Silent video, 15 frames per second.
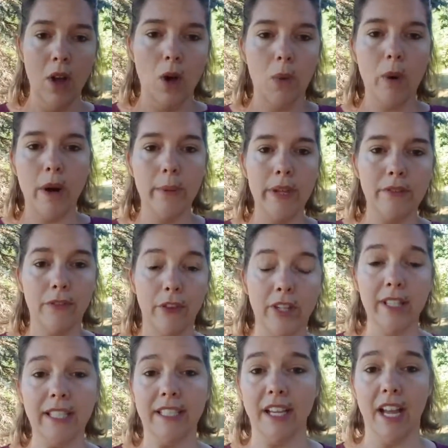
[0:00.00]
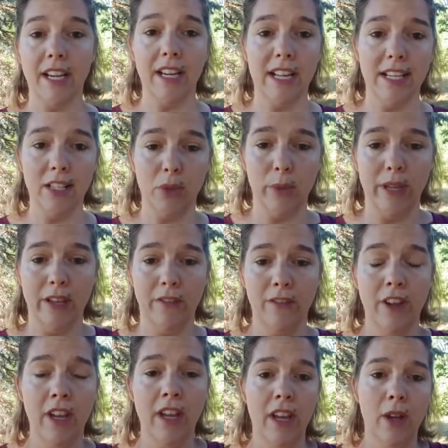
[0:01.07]
what we've really done is we've
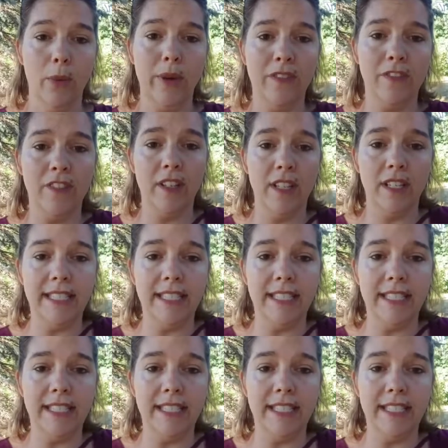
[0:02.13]
we've